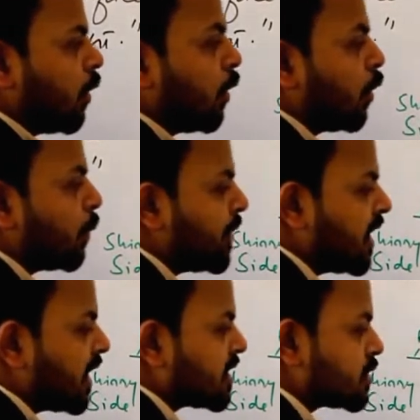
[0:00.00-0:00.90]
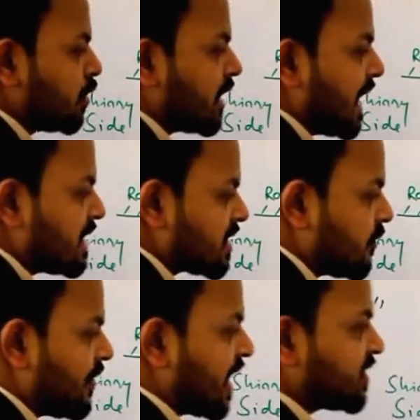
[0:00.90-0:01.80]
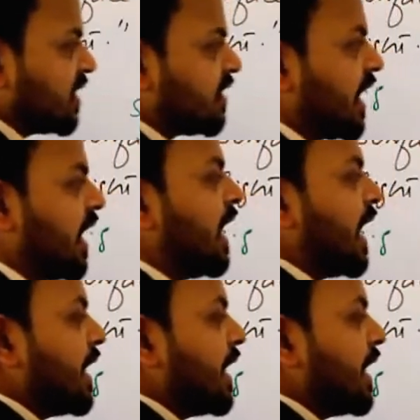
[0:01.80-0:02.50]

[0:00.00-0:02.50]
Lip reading: OB is known as reflected ray,